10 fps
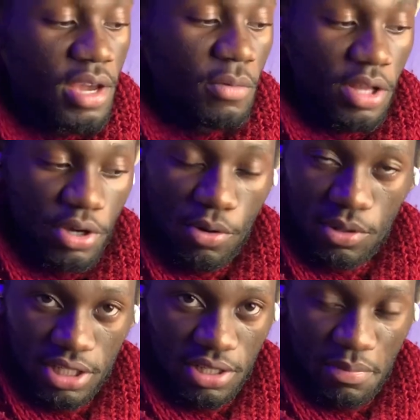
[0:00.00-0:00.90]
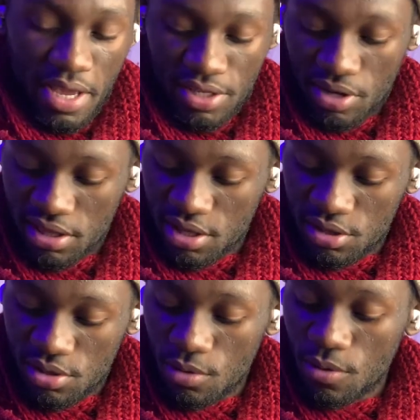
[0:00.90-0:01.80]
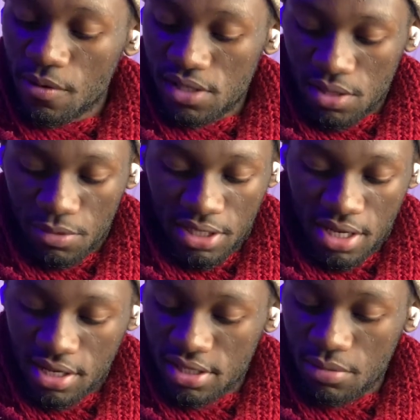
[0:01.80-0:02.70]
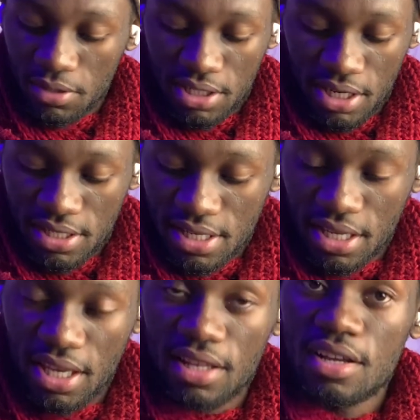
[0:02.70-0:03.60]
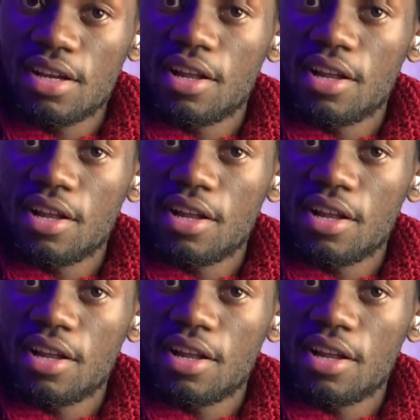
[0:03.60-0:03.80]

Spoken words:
While you're holding the bass right there. So simultaneous, simultaneous again,